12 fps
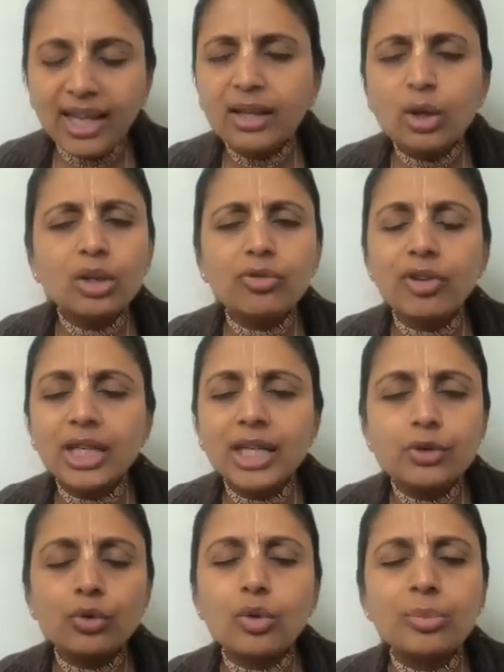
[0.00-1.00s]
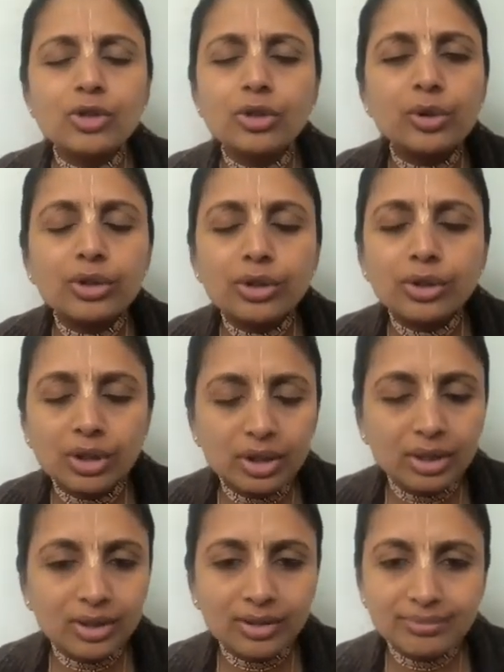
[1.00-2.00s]
they are not worried so much about
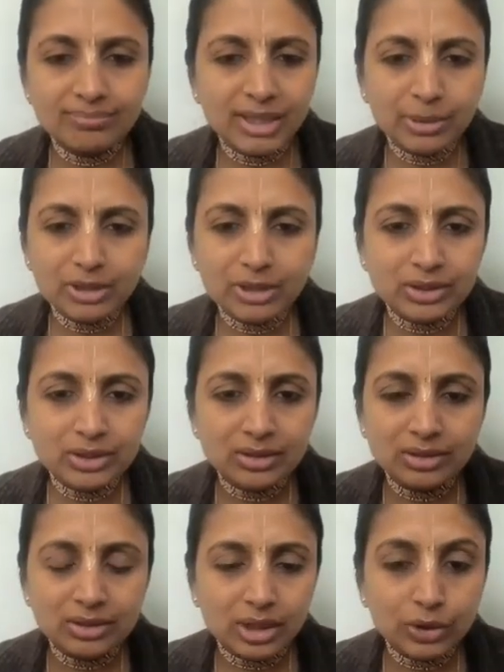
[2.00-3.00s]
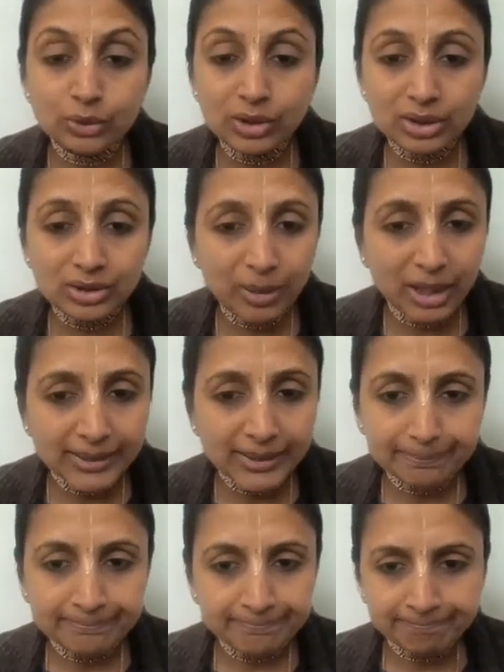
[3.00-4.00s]
the person's user's money.